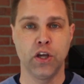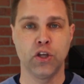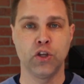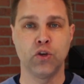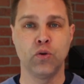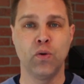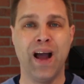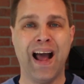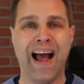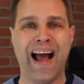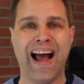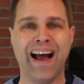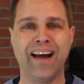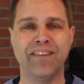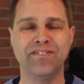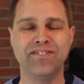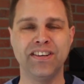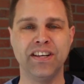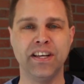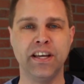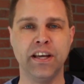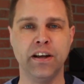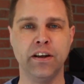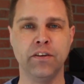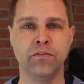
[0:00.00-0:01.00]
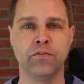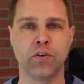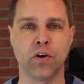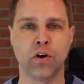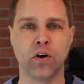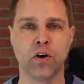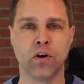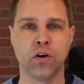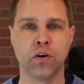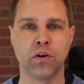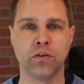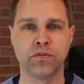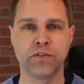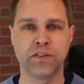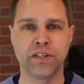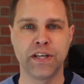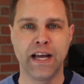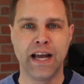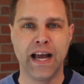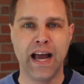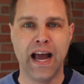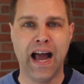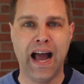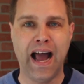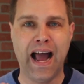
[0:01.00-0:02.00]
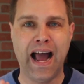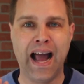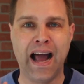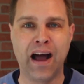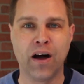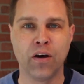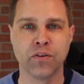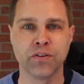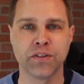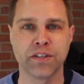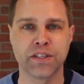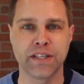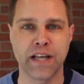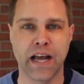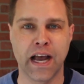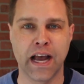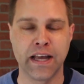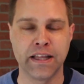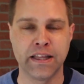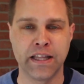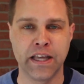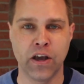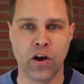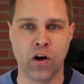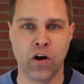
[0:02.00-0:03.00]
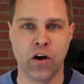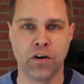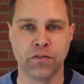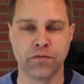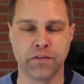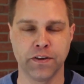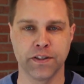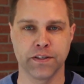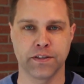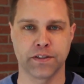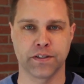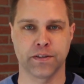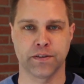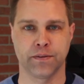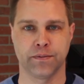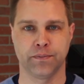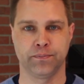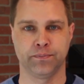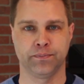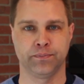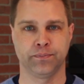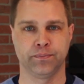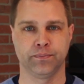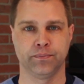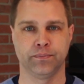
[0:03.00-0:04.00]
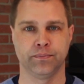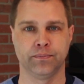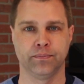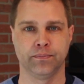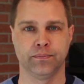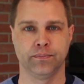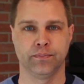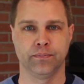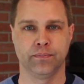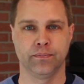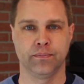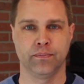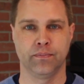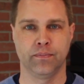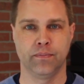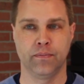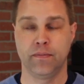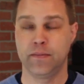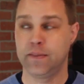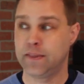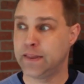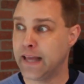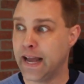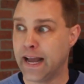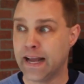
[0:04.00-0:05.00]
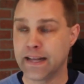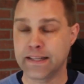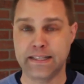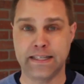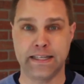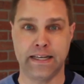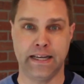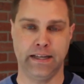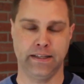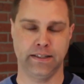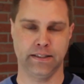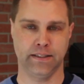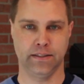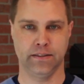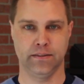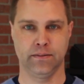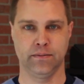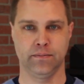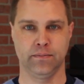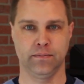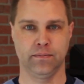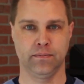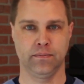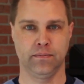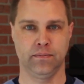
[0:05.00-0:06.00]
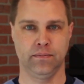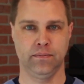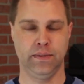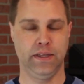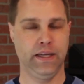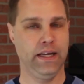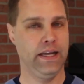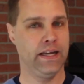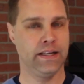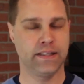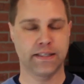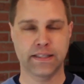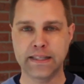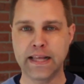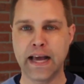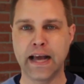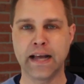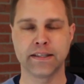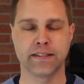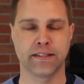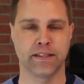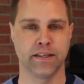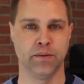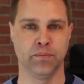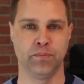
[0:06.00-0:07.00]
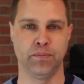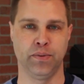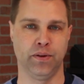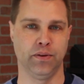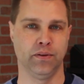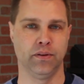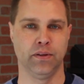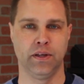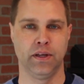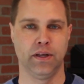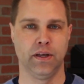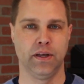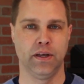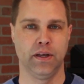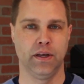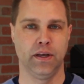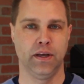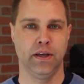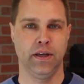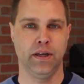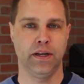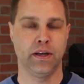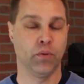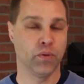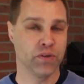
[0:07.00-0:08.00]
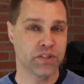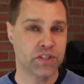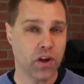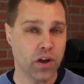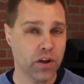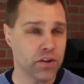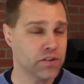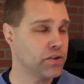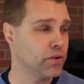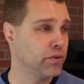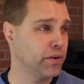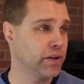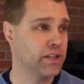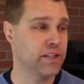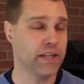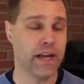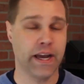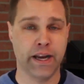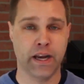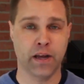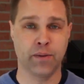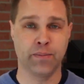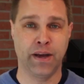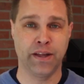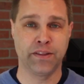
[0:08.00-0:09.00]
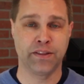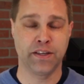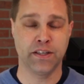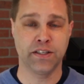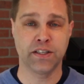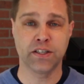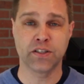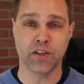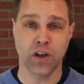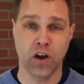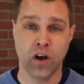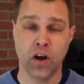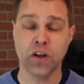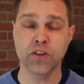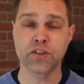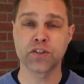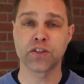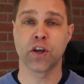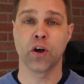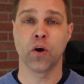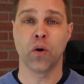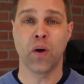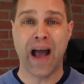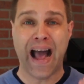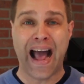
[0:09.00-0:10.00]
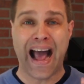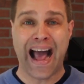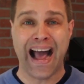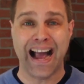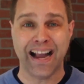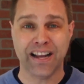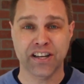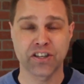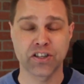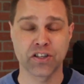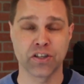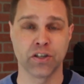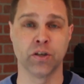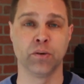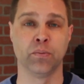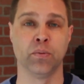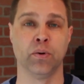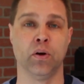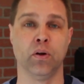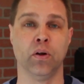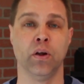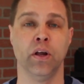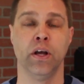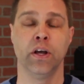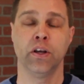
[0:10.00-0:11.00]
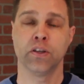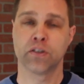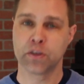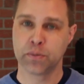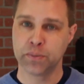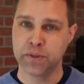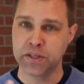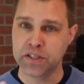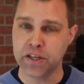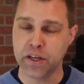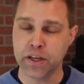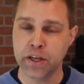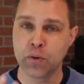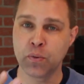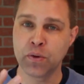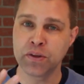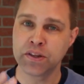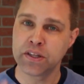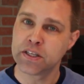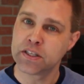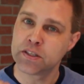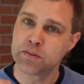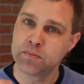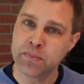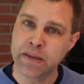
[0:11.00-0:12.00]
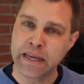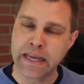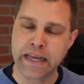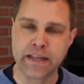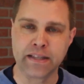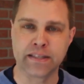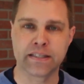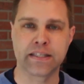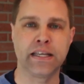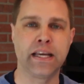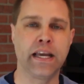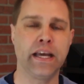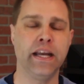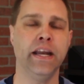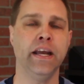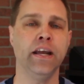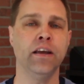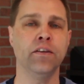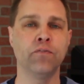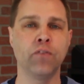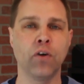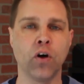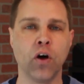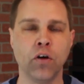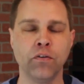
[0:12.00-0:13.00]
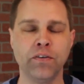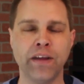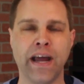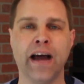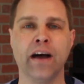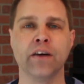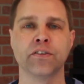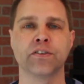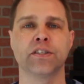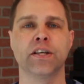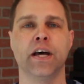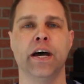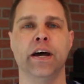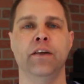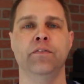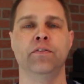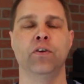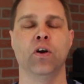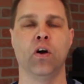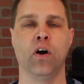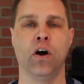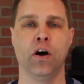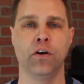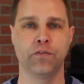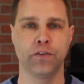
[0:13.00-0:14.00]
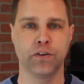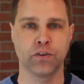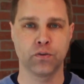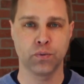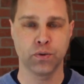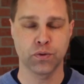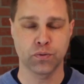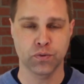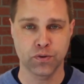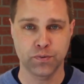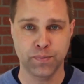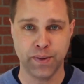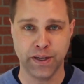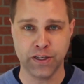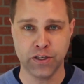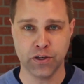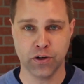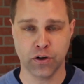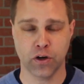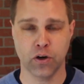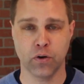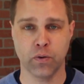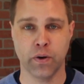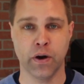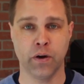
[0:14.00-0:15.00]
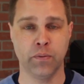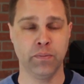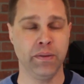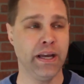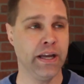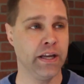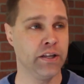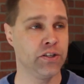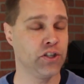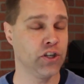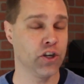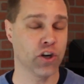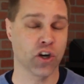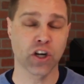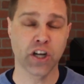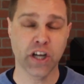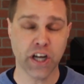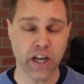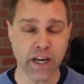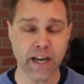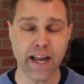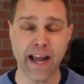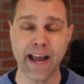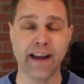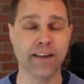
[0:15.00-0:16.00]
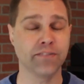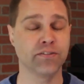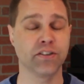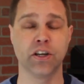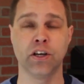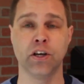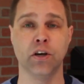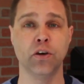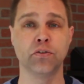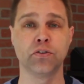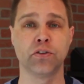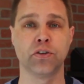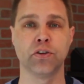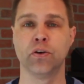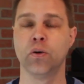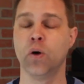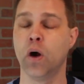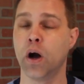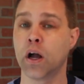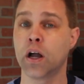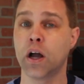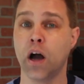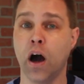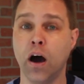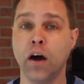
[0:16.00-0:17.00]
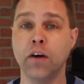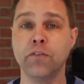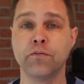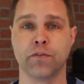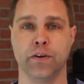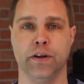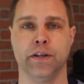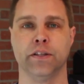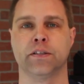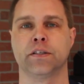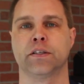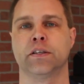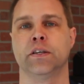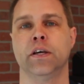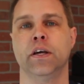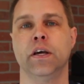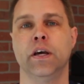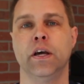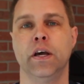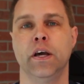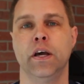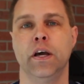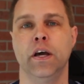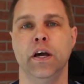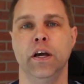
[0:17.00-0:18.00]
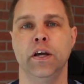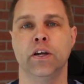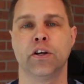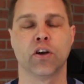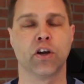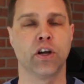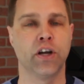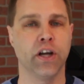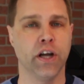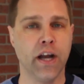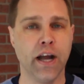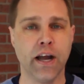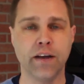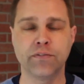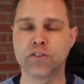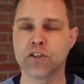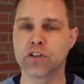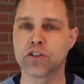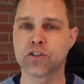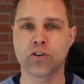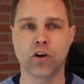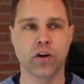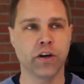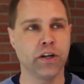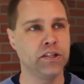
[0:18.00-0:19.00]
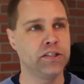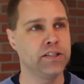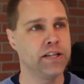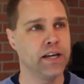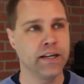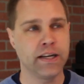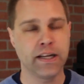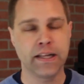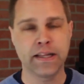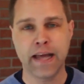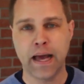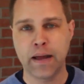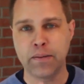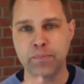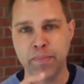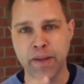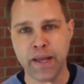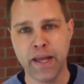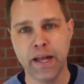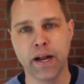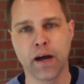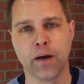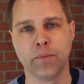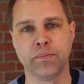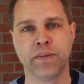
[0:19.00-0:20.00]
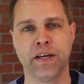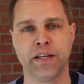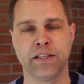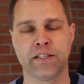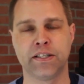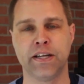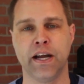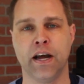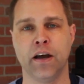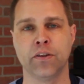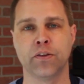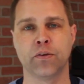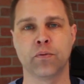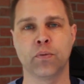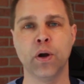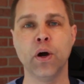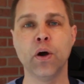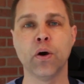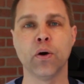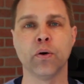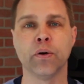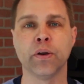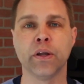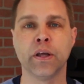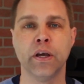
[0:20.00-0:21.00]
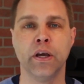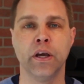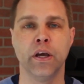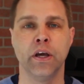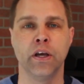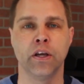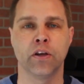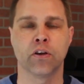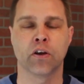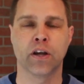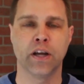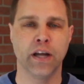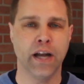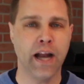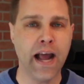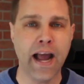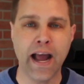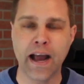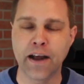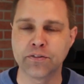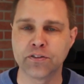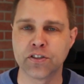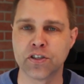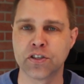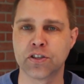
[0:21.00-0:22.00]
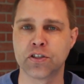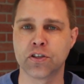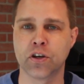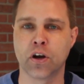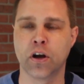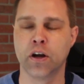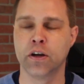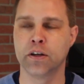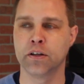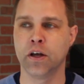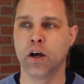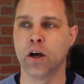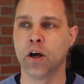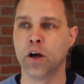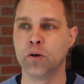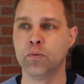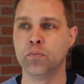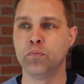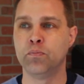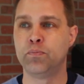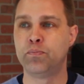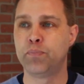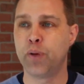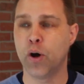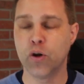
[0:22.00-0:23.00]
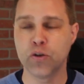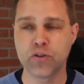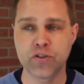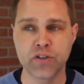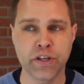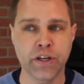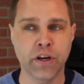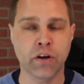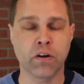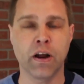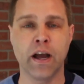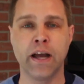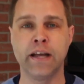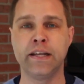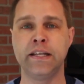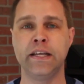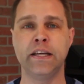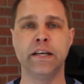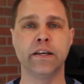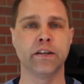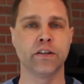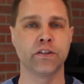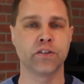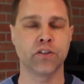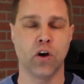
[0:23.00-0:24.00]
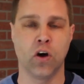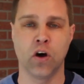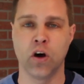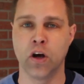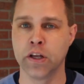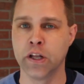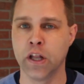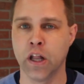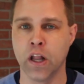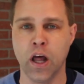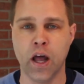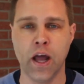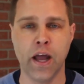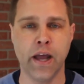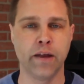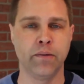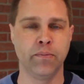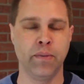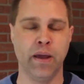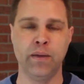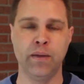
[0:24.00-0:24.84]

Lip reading: you have to get involved outside the office. That's it. It's that simple. Now, what's also exciting about this, it's also actionable. So let me tell you what this means. Getting involved outside of your office with respect to your career means you're gonna have to go to a conference. You're gonna have to start attending that meetup that's down the road. You're gonna have to start posting your ideas online,